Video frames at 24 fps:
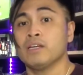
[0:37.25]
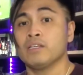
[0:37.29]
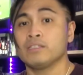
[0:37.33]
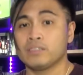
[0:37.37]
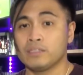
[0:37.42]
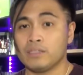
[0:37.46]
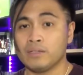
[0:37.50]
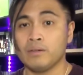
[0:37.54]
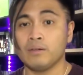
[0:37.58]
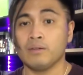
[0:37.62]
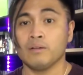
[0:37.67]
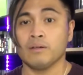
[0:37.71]

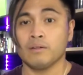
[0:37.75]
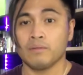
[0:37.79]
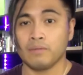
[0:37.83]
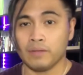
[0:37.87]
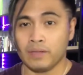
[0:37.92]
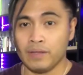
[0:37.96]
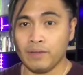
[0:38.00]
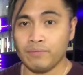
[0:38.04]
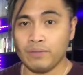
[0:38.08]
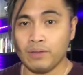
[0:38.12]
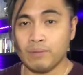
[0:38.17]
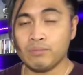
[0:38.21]
to
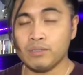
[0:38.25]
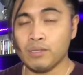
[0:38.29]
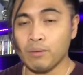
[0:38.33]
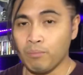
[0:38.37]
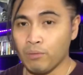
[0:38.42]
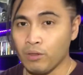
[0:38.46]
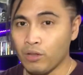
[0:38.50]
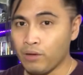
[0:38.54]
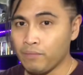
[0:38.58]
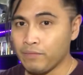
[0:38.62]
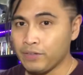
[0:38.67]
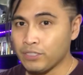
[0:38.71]
give them some
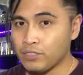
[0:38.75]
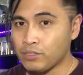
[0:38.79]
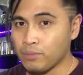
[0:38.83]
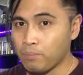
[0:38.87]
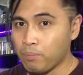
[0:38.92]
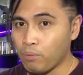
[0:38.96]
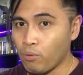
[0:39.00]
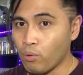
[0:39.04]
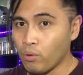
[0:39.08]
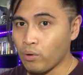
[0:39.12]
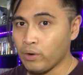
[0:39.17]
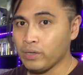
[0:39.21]
love and
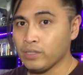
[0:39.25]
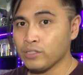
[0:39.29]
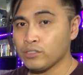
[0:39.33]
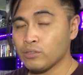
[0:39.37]
support.